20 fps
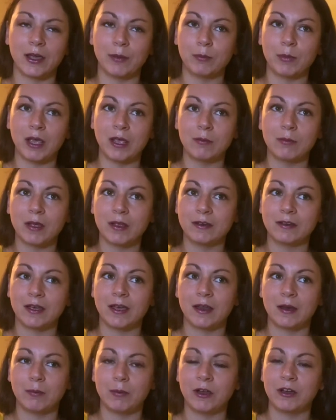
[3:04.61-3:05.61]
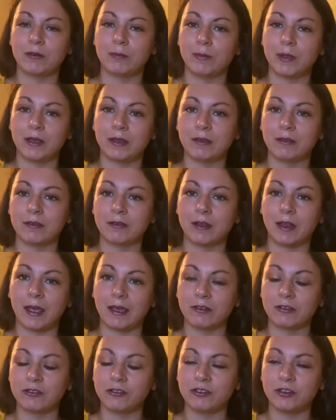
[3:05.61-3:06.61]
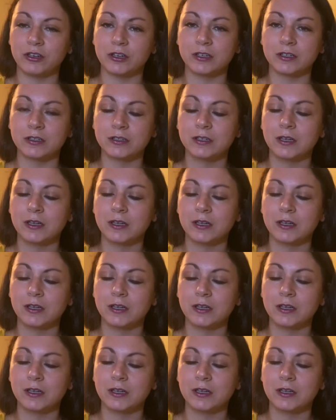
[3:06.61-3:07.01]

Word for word: I made my dad a pair of mittens last year